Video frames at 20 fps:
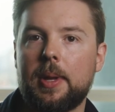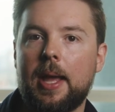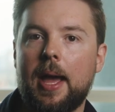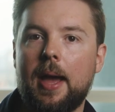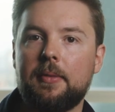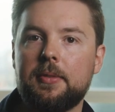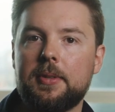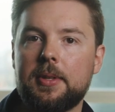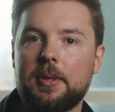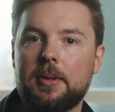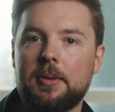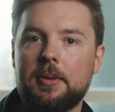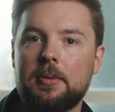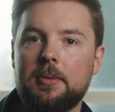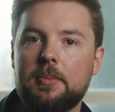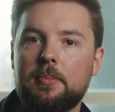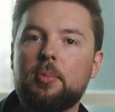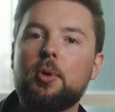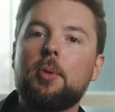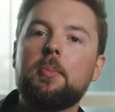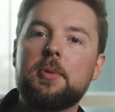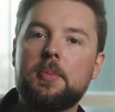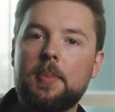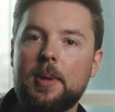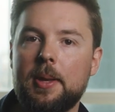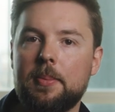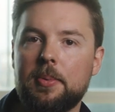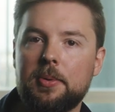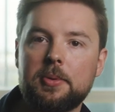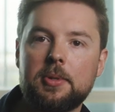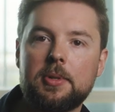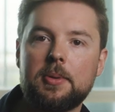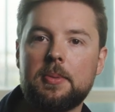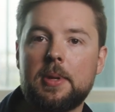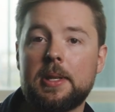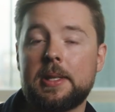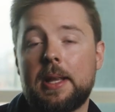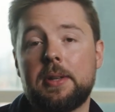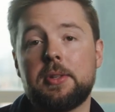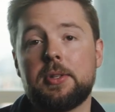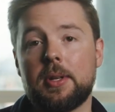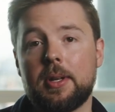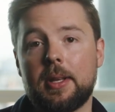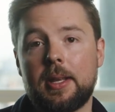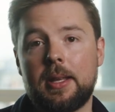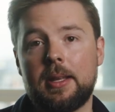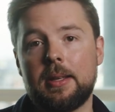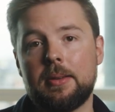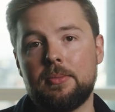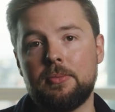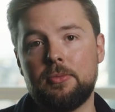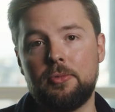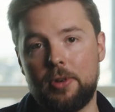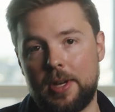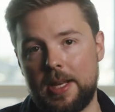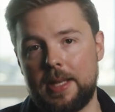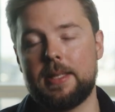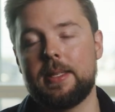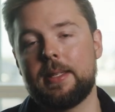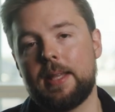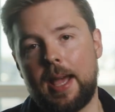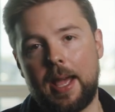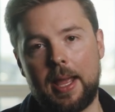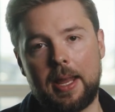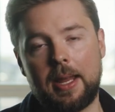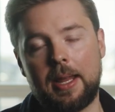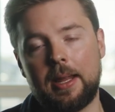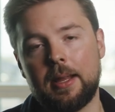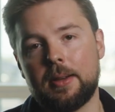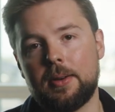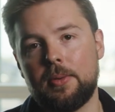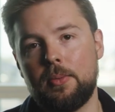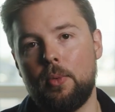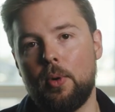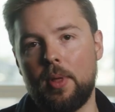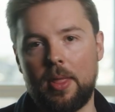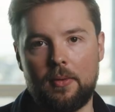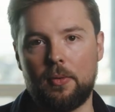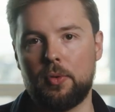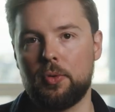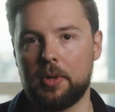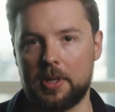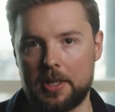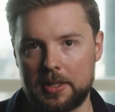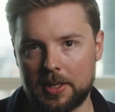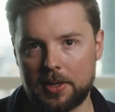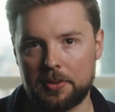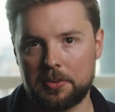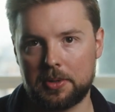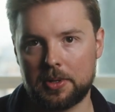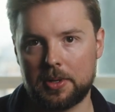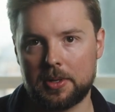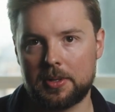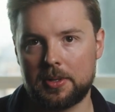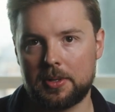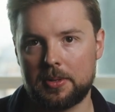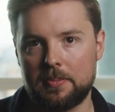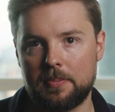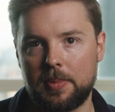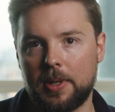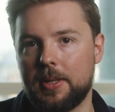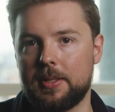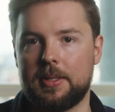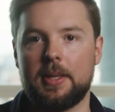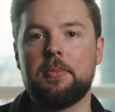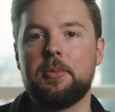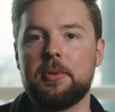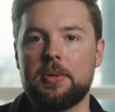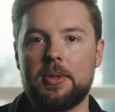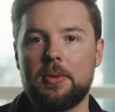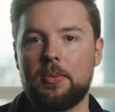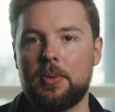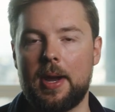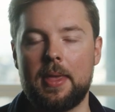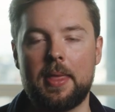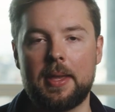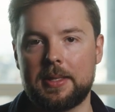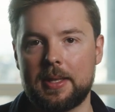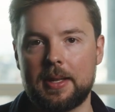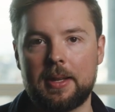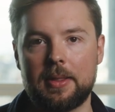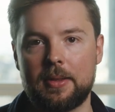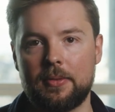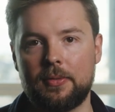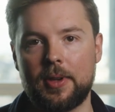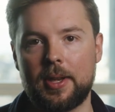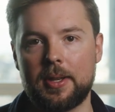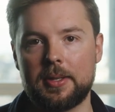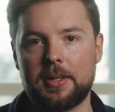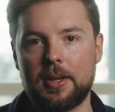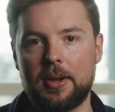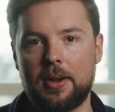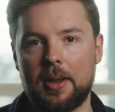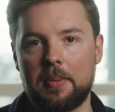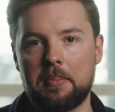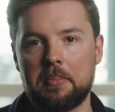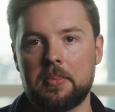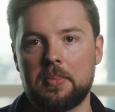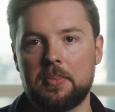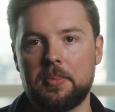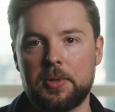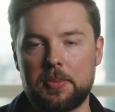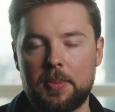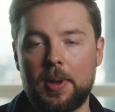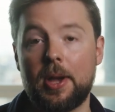we have to prompt people to essentially re-say what they've already told us because it would the way they said it the first time was